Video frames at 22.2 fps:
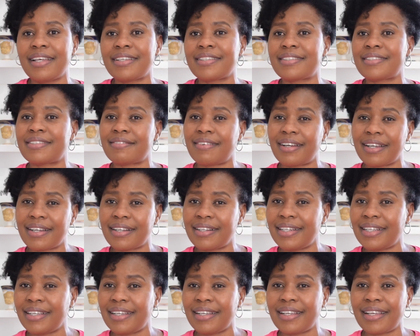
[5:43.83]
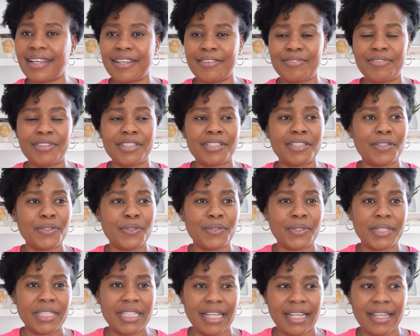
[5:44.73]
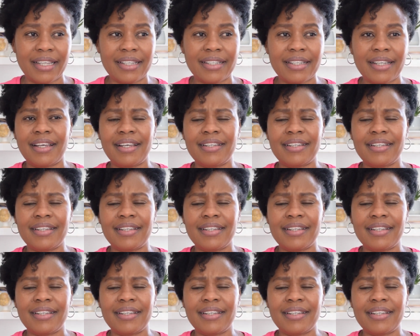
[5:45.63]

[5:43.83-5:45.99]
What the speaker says: struggling every single day.